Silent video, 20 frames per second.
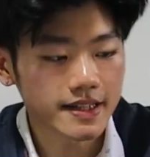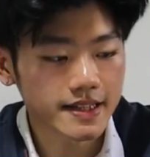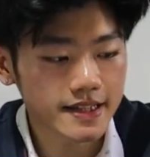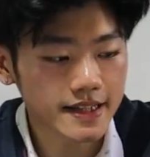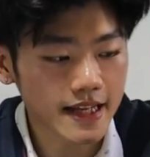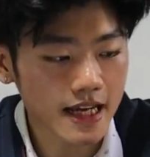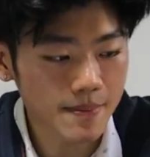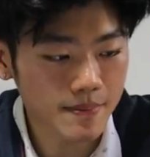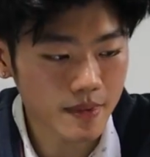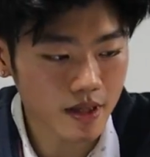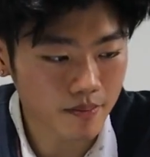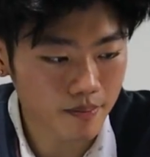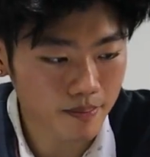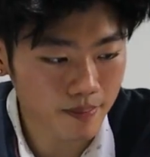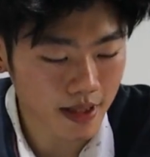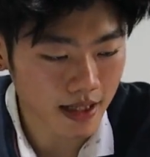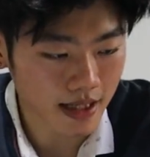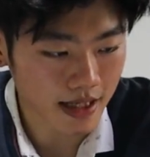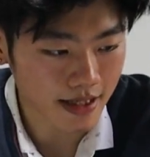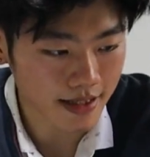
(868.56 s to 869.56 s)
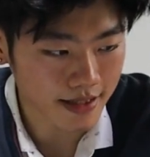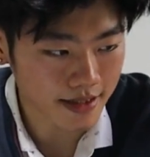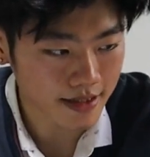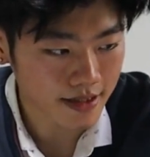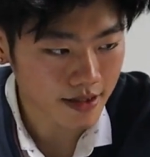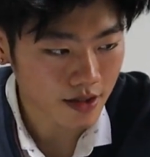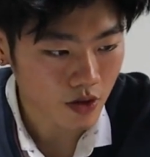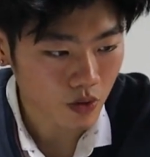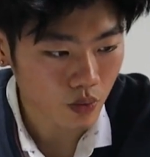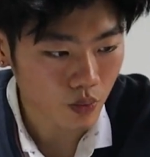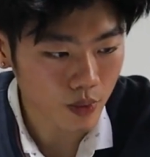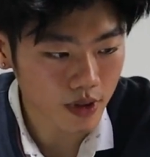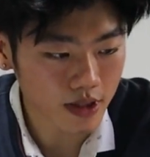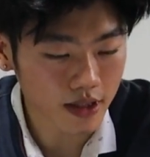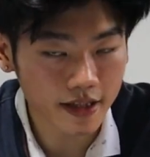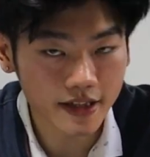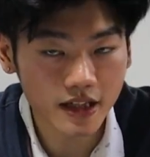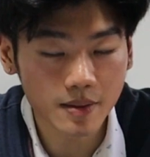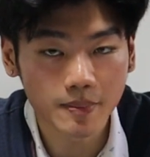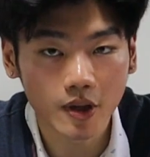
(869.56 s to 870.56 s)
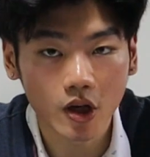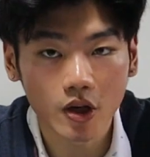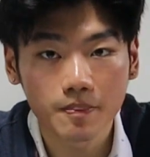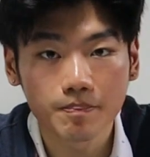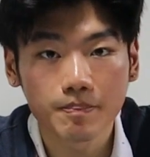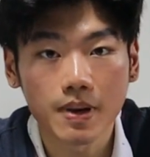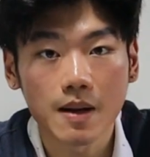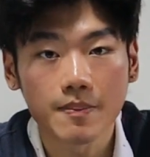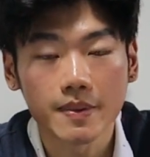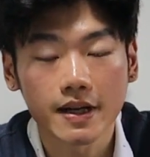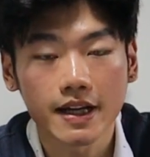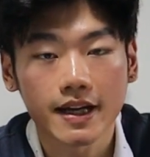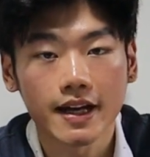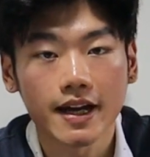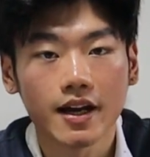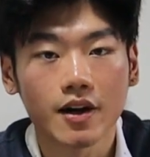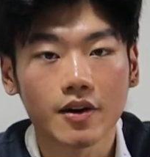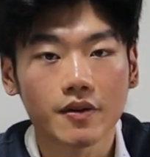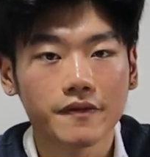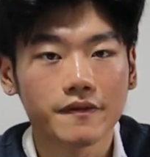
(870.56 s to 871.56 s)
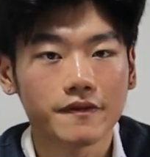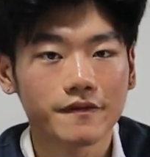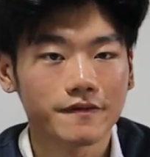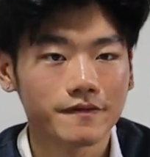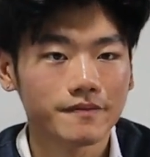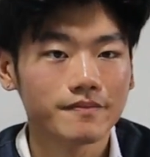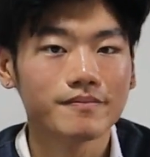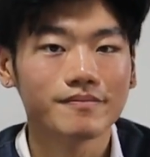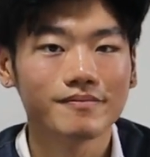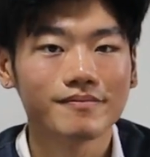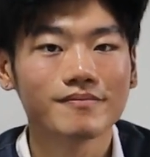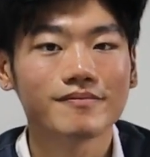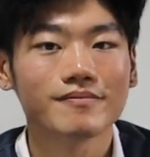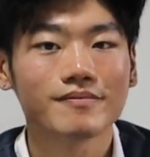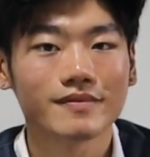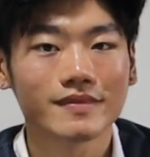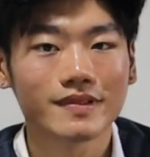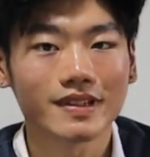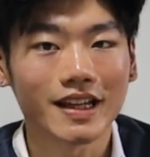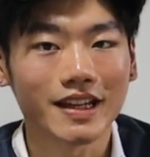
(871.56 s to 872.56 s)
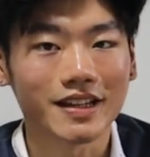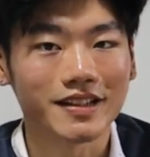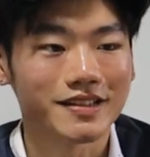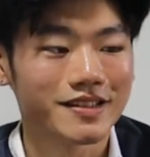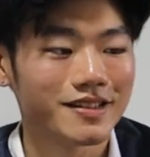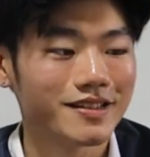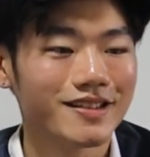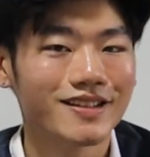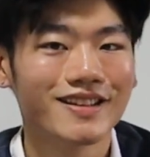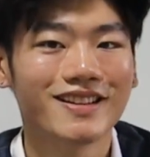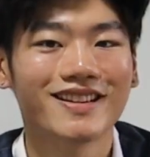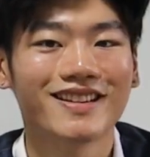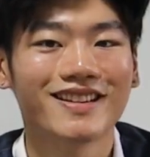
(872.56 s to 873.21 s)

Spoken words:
its name implies, we learn about public health things.